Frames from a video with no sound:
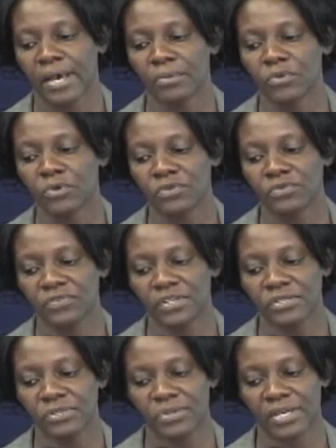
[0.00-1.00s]
move
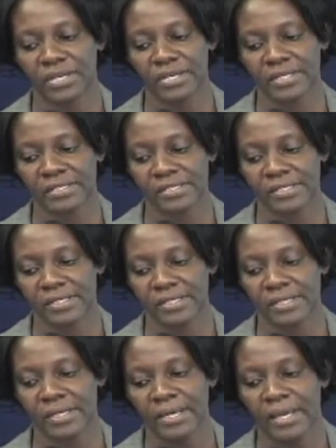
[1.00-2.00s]
into the inner city.